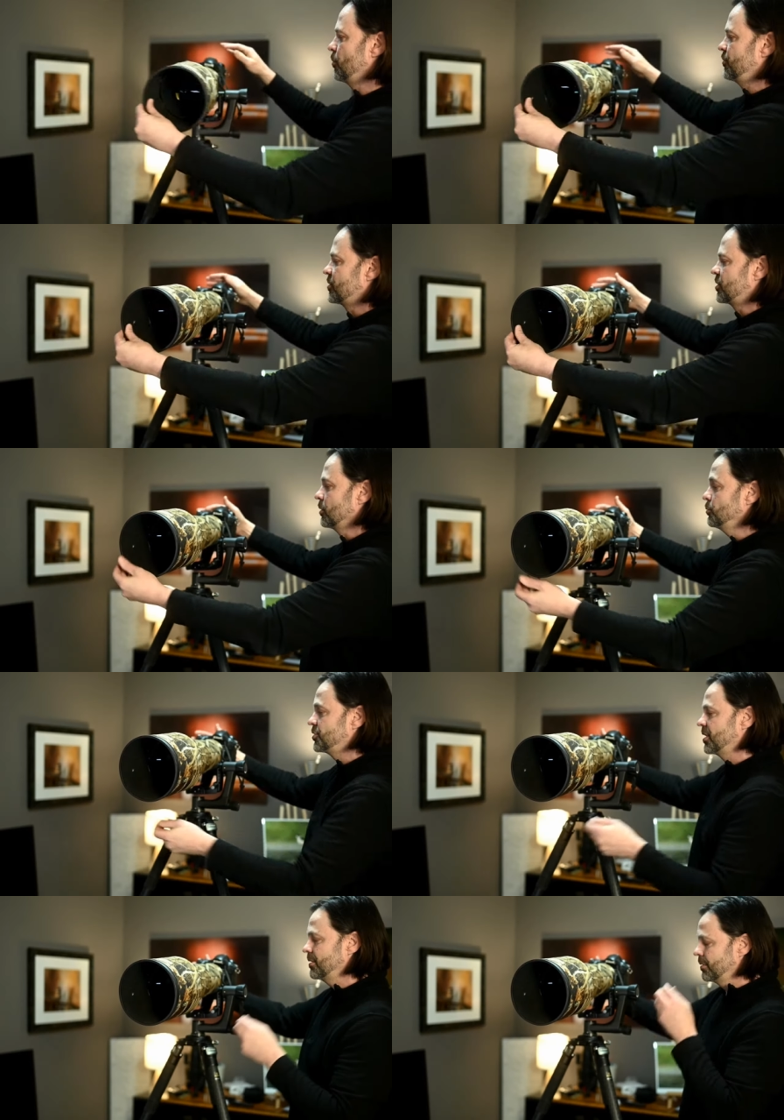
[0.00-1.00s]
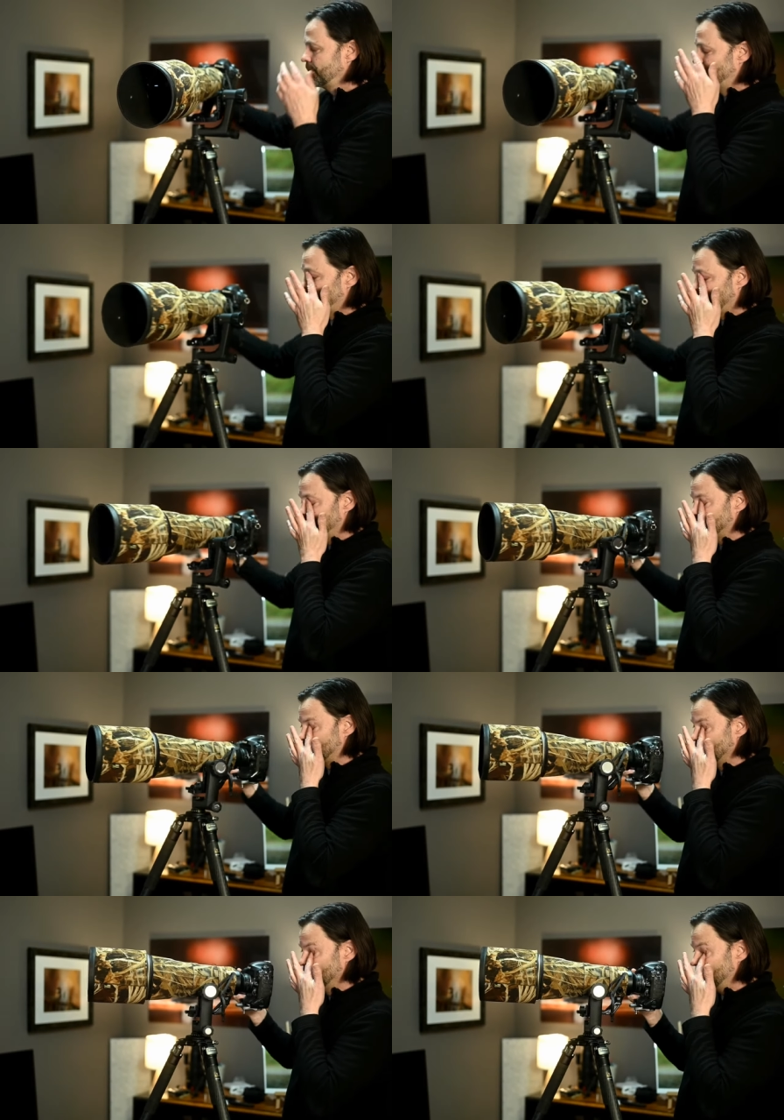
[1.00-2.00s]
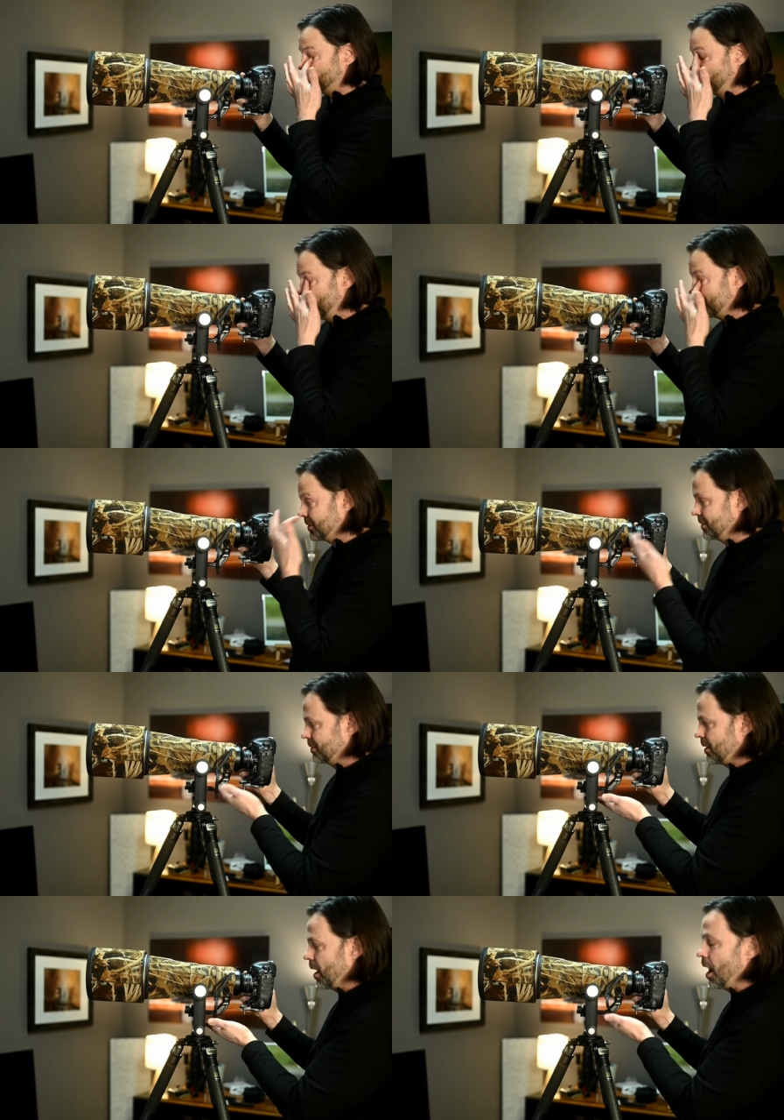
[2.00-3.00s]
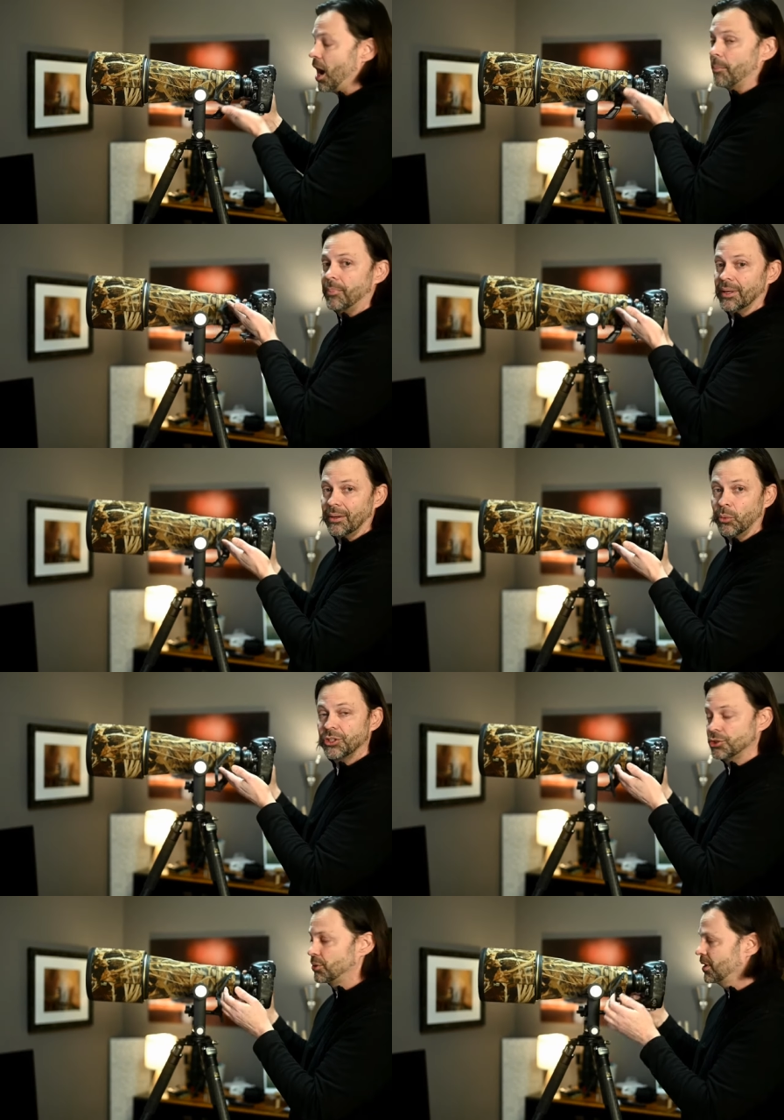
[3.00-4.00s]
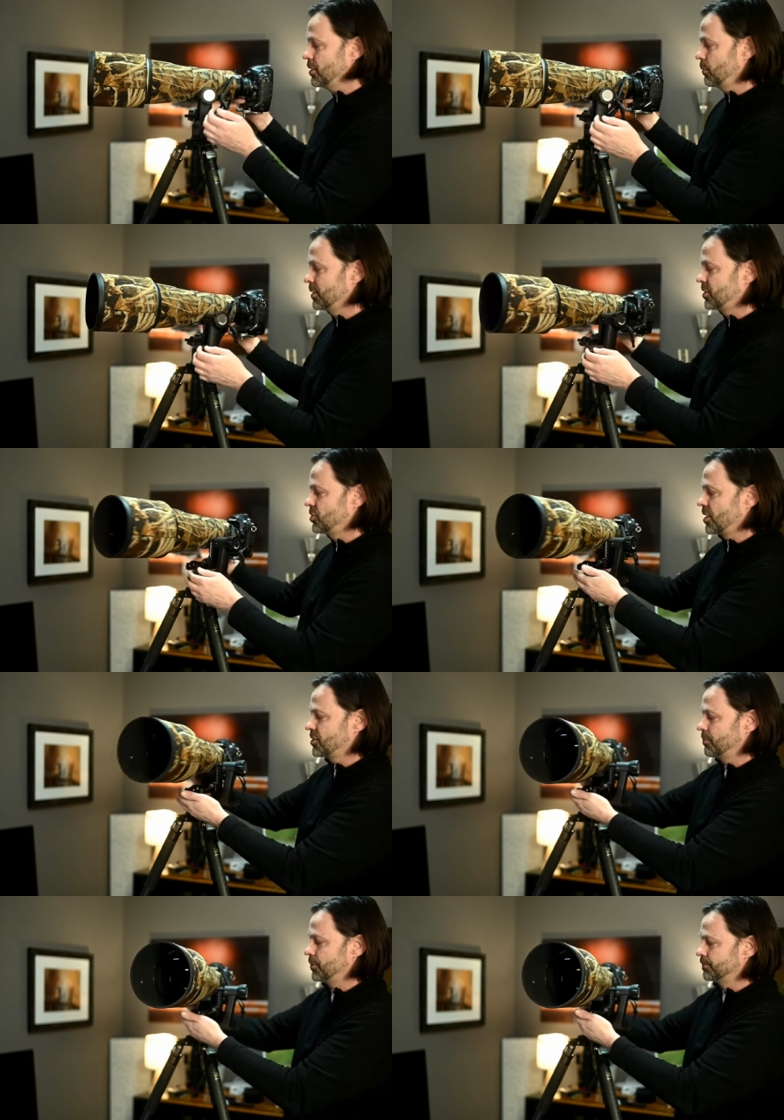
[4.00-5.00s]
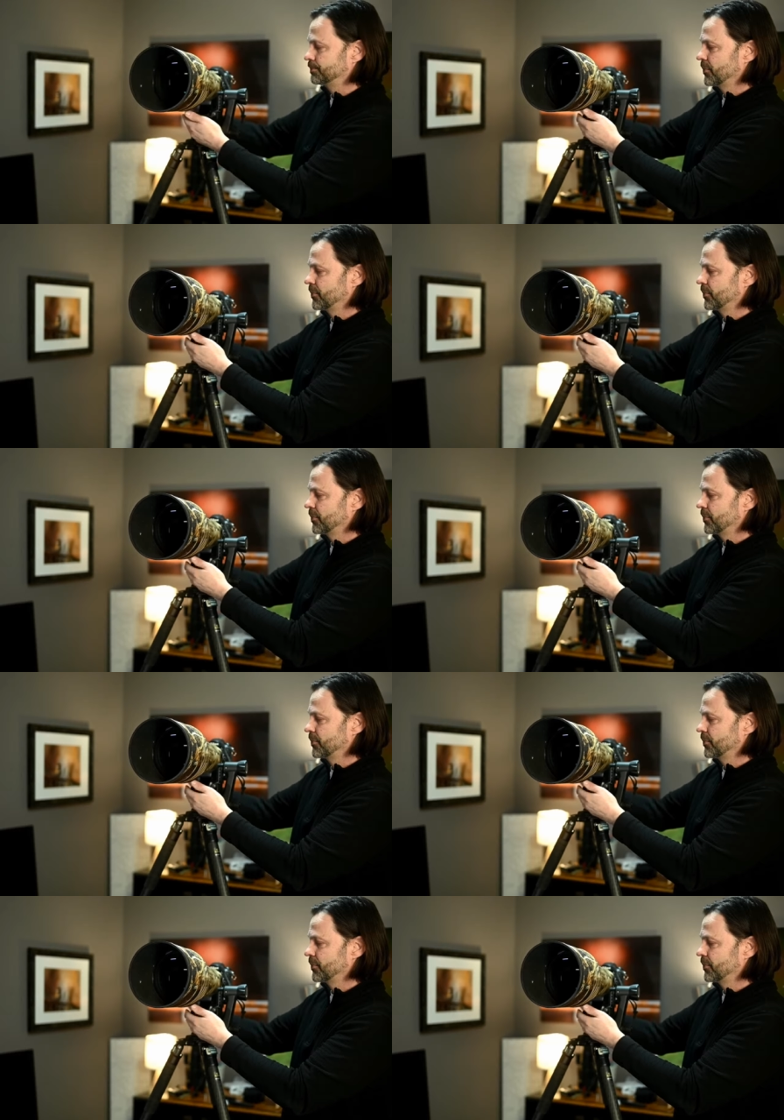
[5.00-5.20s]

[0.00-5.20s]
the solution becomes to lift this up, which you can do, it's adjustable.